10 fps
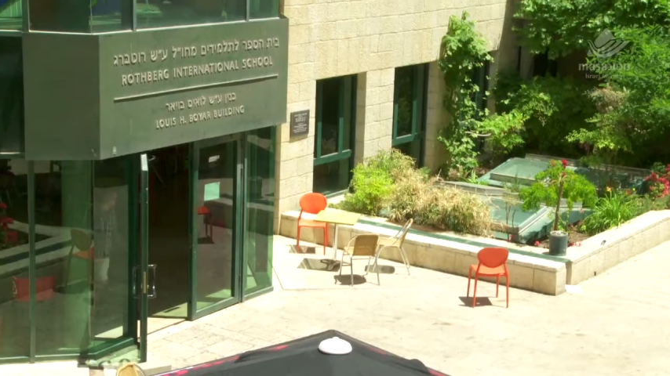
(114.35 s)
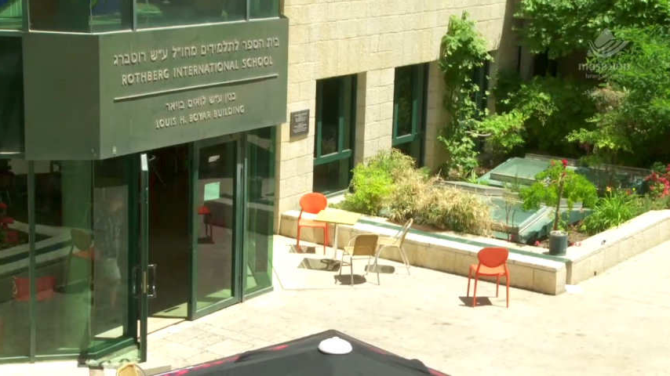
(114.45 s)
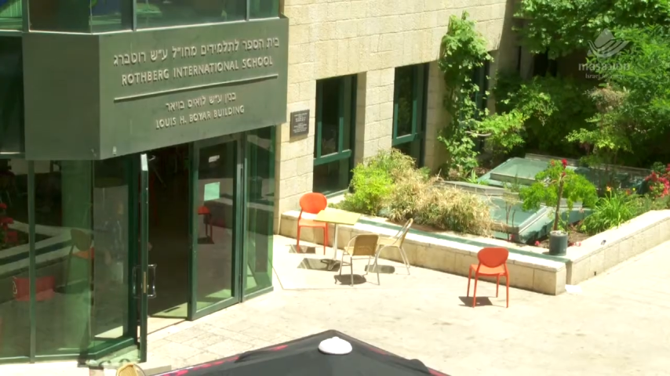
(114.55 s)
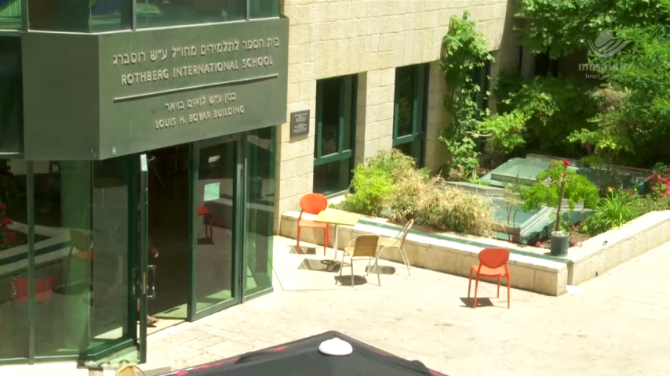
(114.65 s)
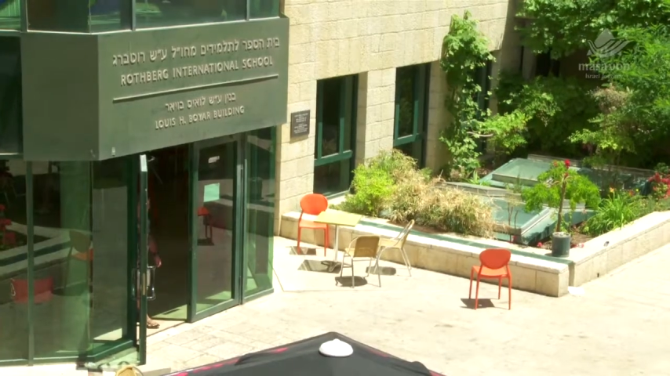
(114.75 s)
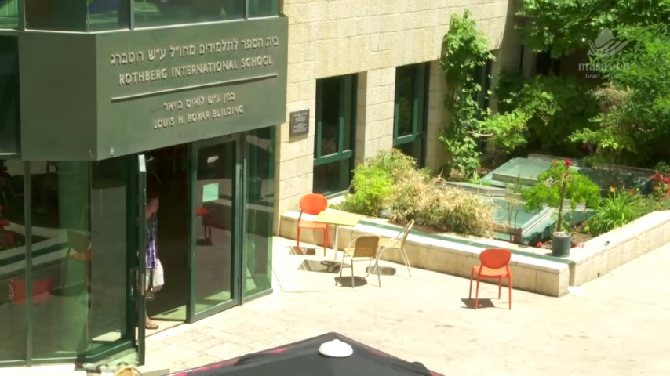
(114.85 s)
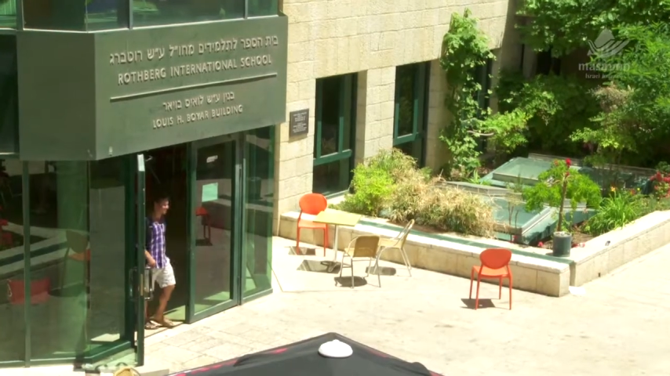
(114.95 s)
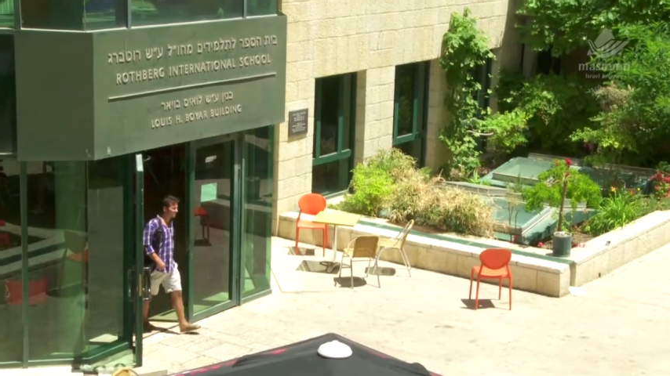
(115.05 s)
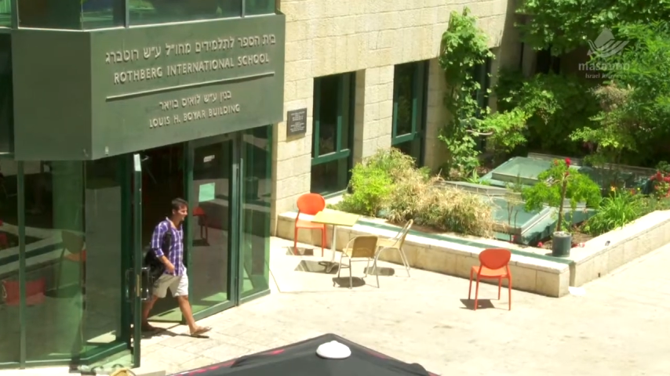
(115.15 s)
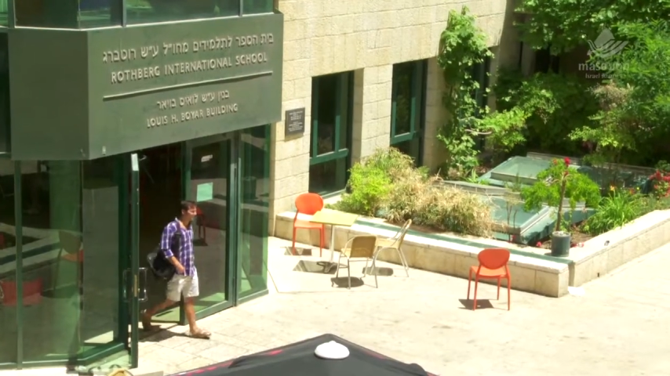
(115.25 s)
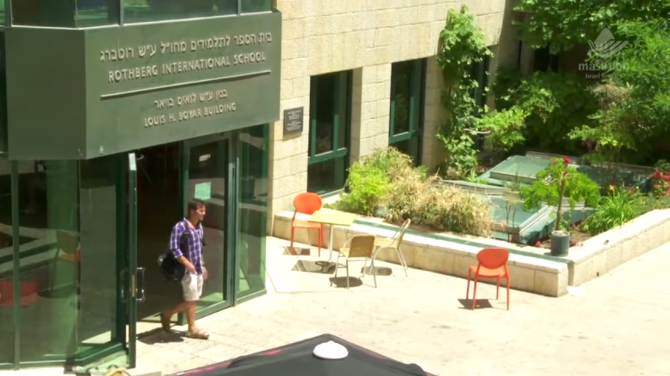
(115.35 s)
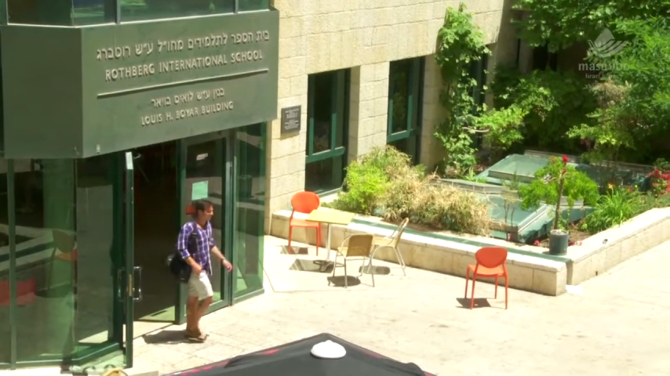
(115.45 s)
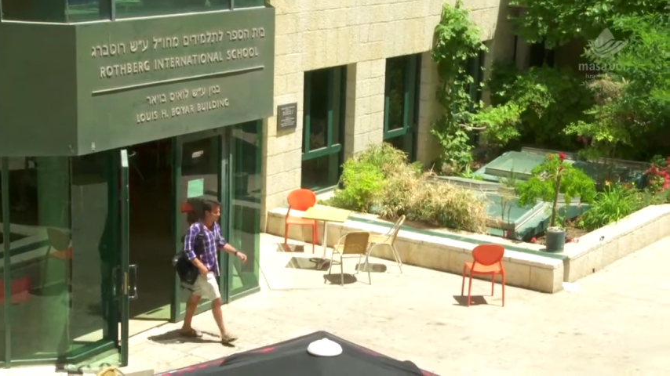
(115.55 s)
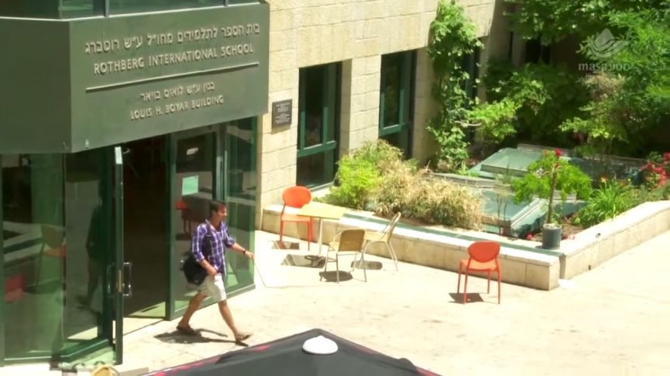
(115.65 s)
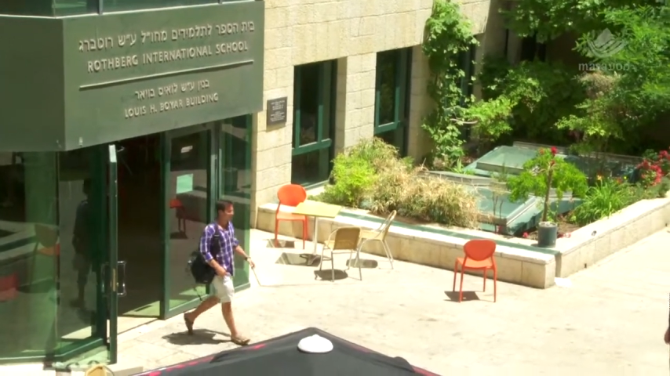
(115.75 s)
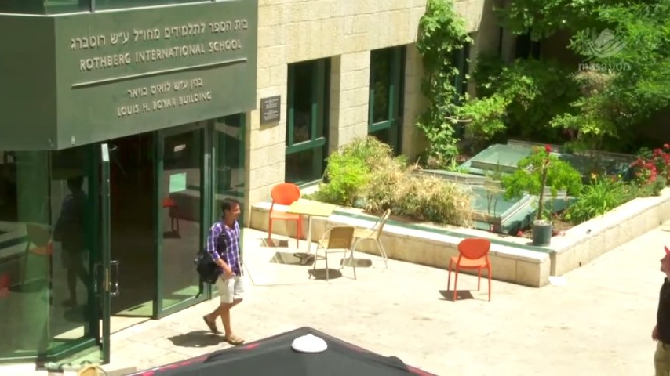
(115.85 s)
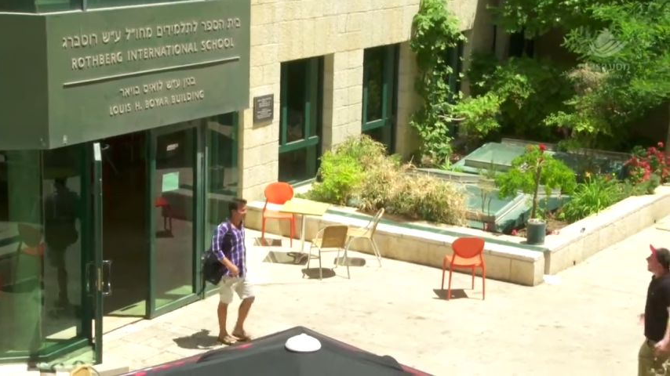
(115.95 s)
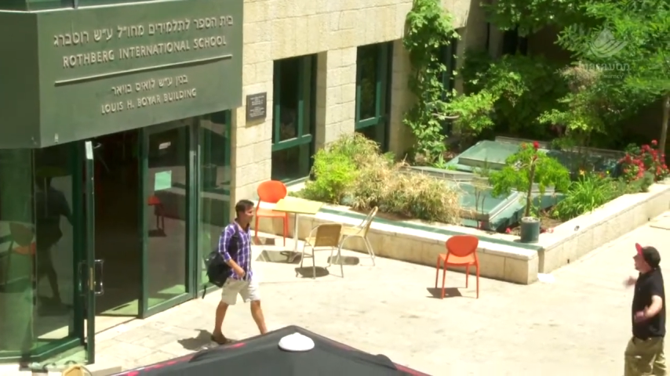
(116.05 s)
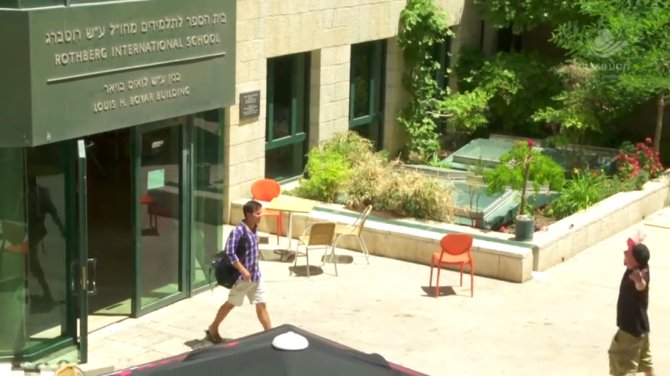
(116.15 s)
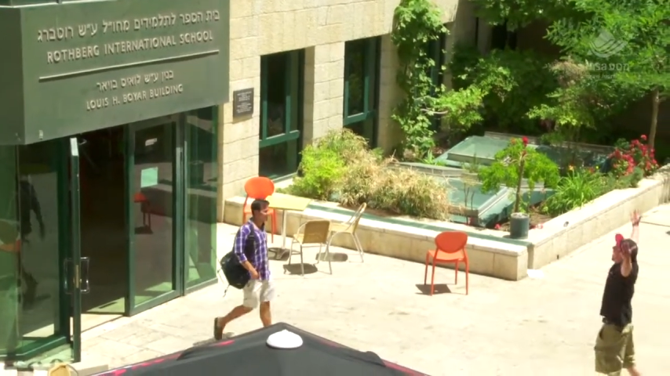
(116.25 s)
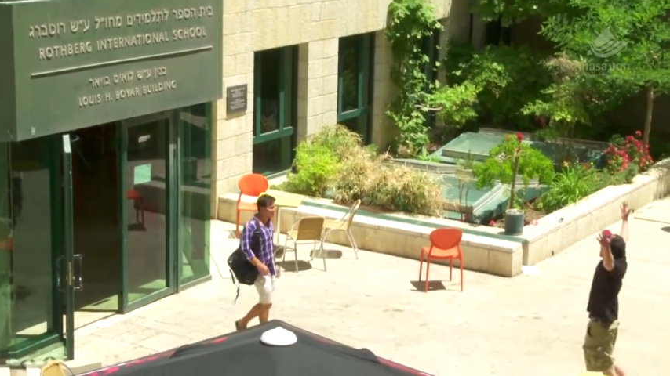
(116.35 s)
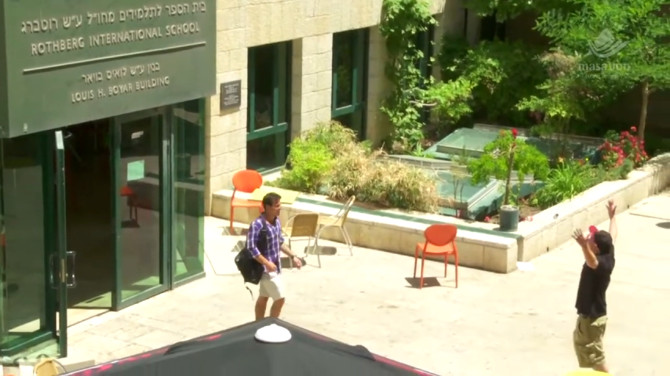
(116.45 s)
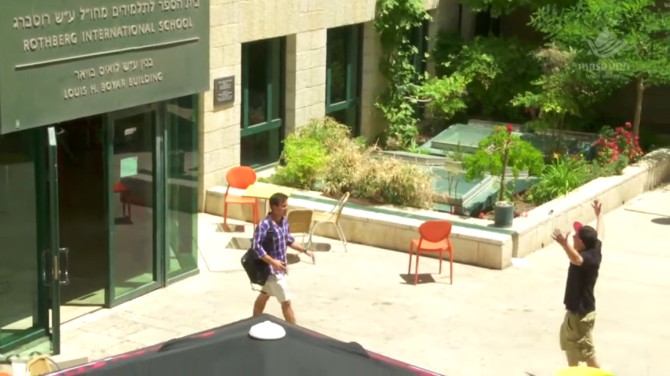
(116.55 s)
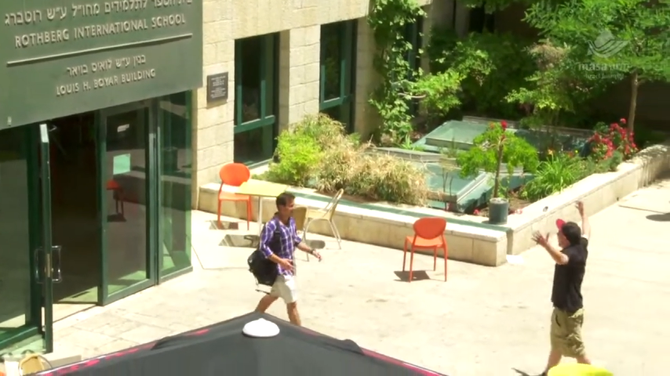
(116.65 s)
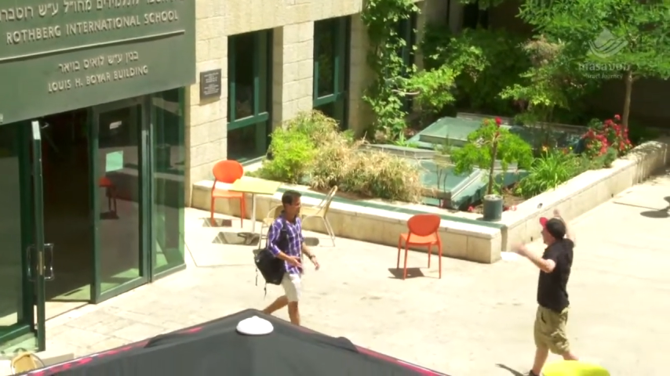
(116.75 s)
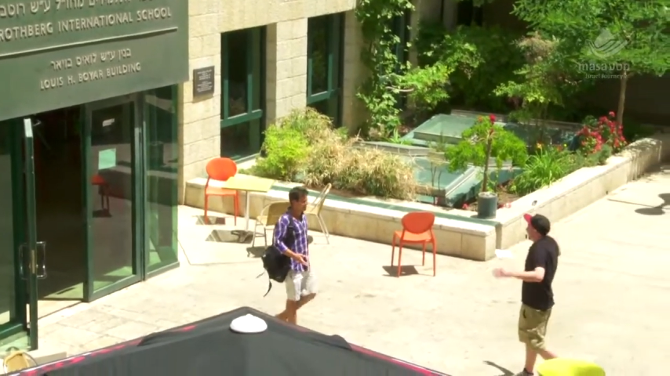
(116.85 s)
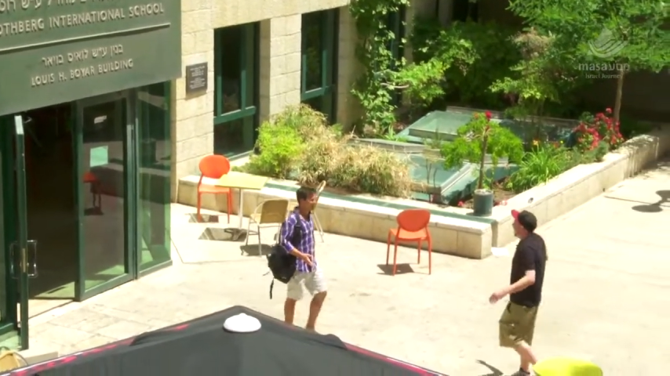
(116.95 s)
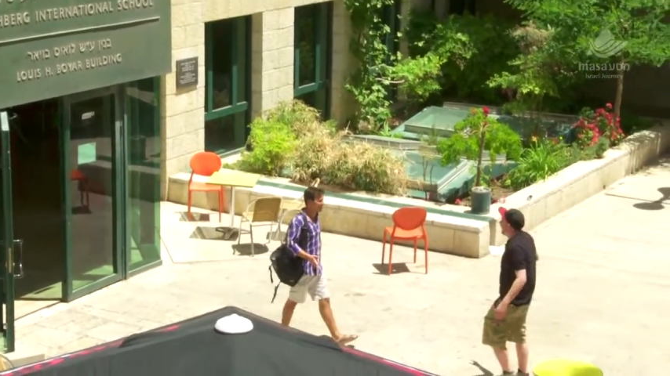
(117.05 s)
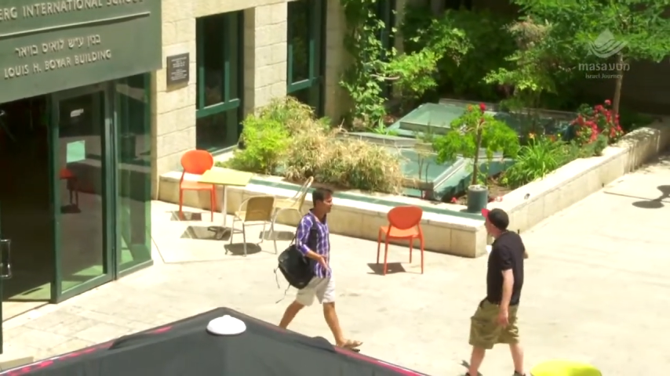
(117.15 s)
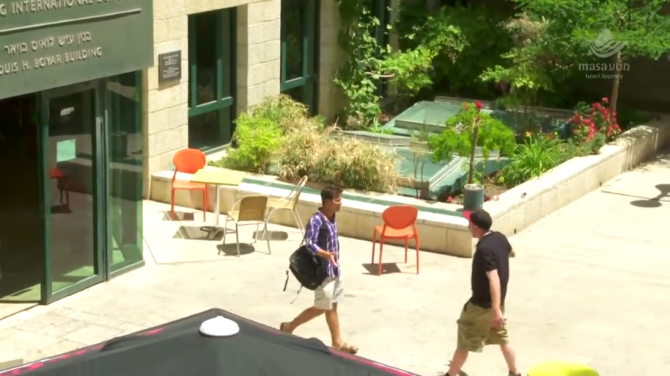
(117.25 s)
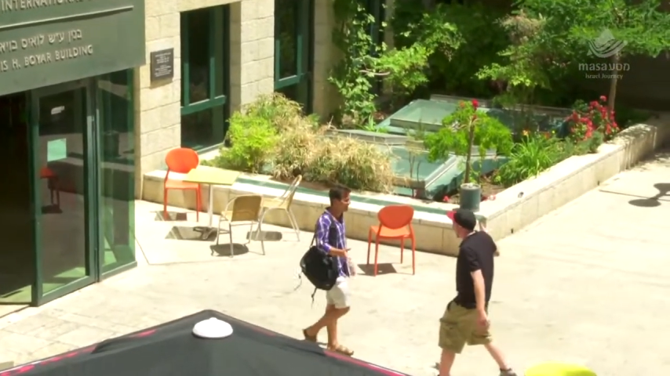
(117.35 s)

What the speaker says: No face is visible, so there are no lips to read.